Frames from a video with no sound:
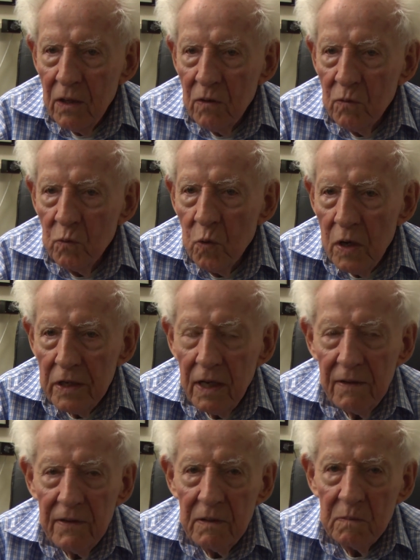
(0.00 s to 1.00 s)
One
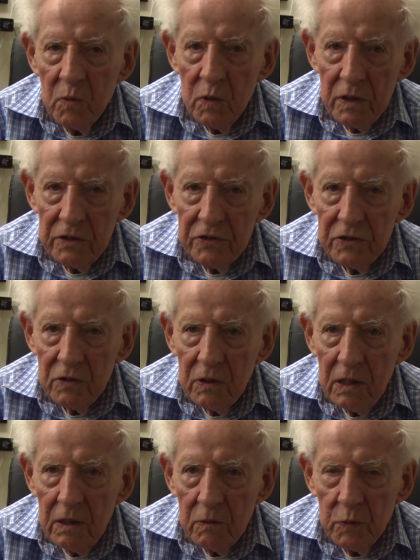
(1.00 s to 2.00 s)
of them was,
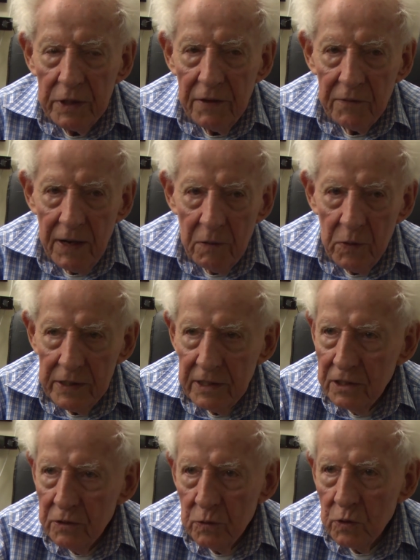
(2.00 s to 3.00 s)
whenever I went
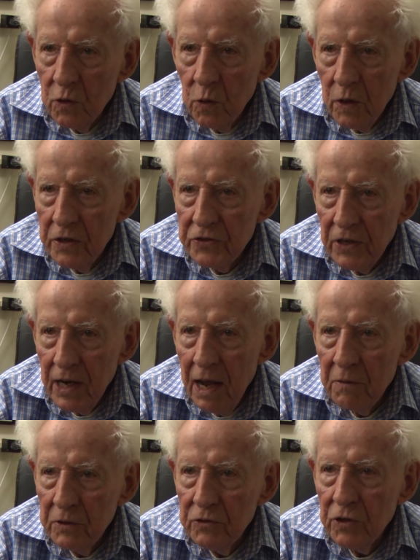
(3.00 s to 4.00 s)
into a course, I
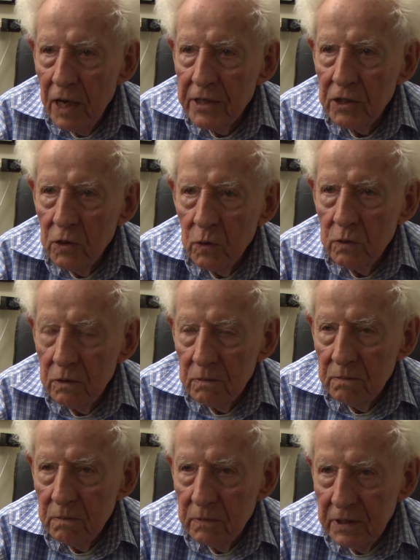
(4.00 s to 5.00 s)
would try to go to
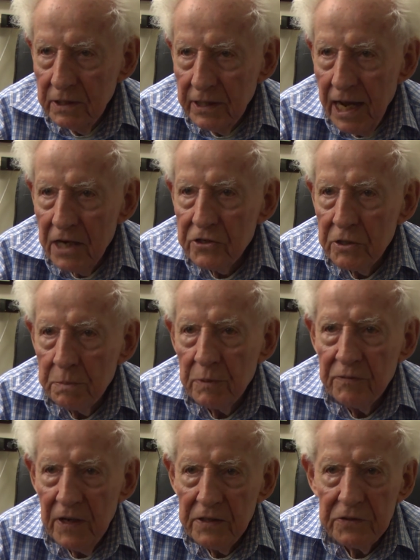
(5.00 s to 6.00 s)
catch the
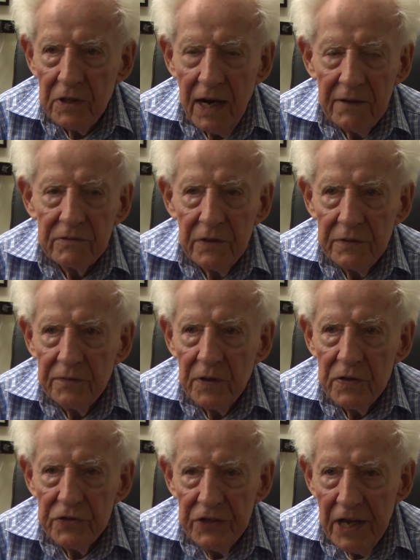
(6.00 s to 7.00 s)
professor after the
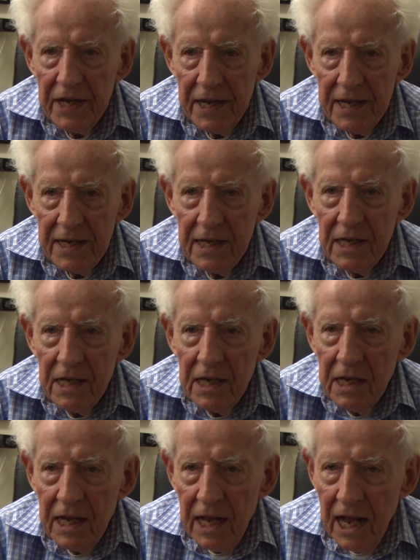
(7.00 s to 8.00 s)
first day,
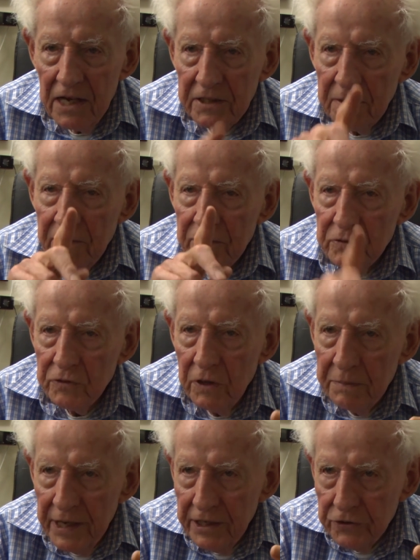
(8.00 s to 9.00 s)
ask him if it's going
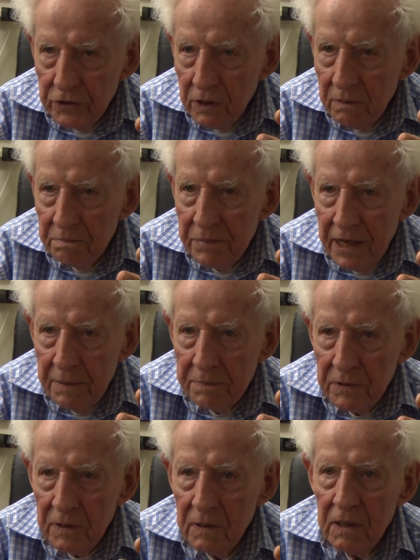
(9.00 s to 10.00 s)
to be a term
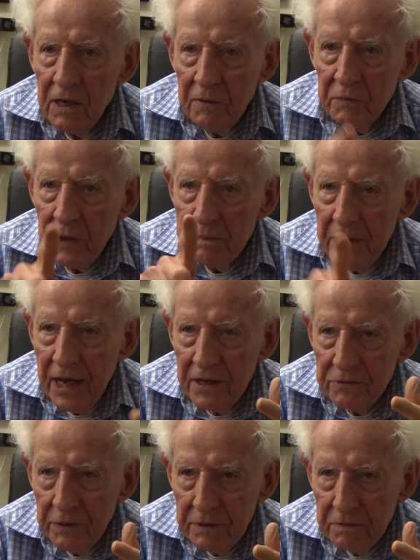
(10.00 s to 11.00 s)
paper, if we're going to be
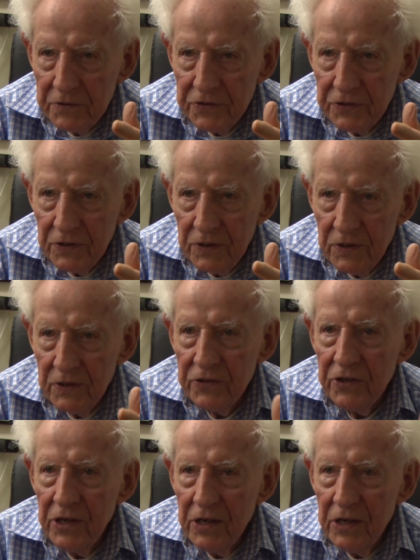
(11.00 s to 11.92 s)
asked any research,